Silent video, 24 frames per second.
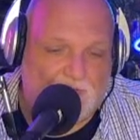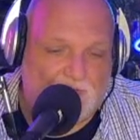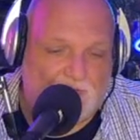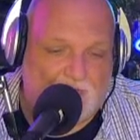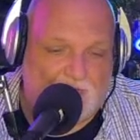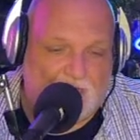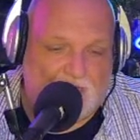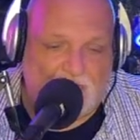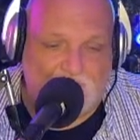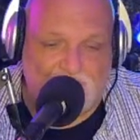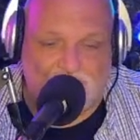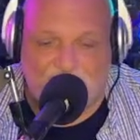
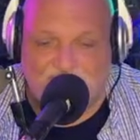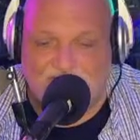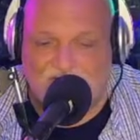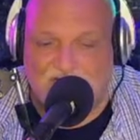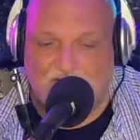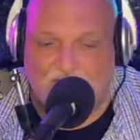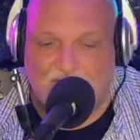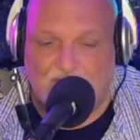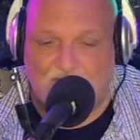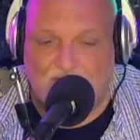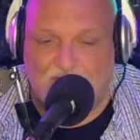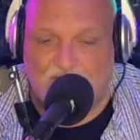I've
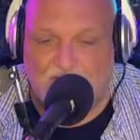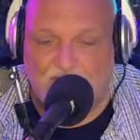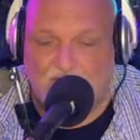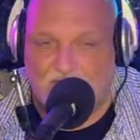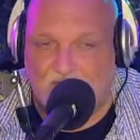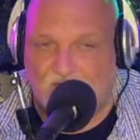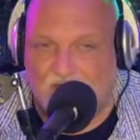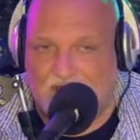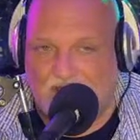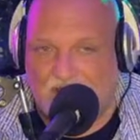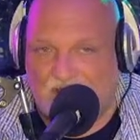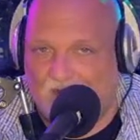considered it.
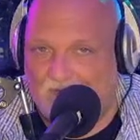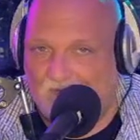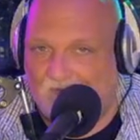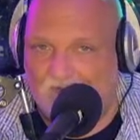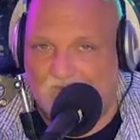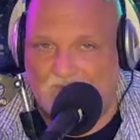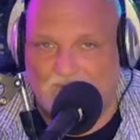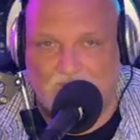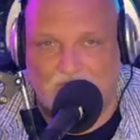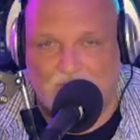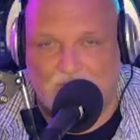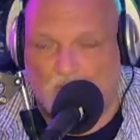
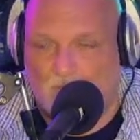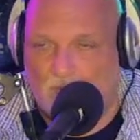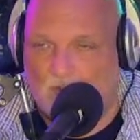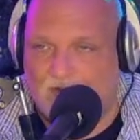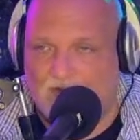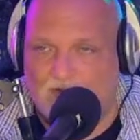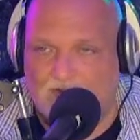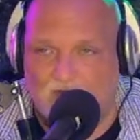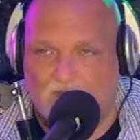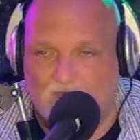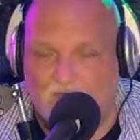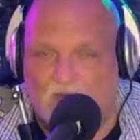I'm only
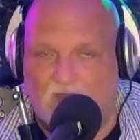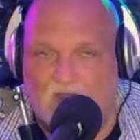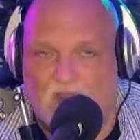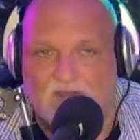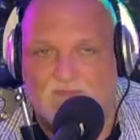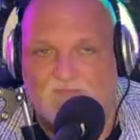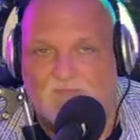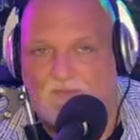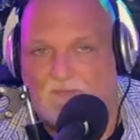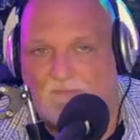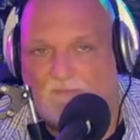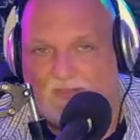2 blocks from
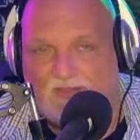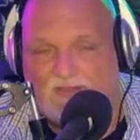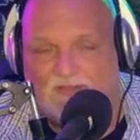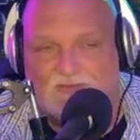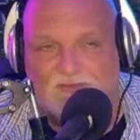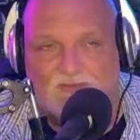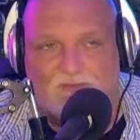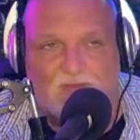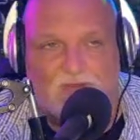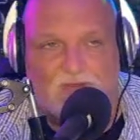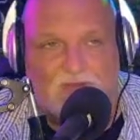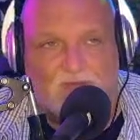the main
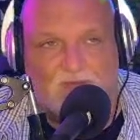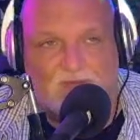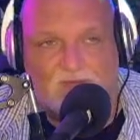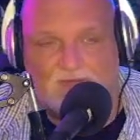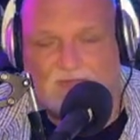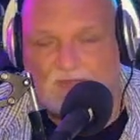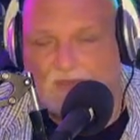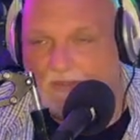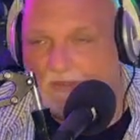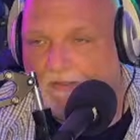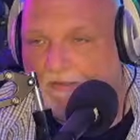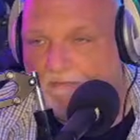street here in
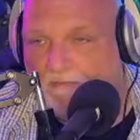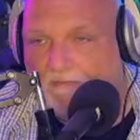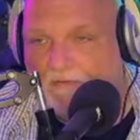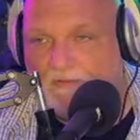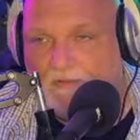town.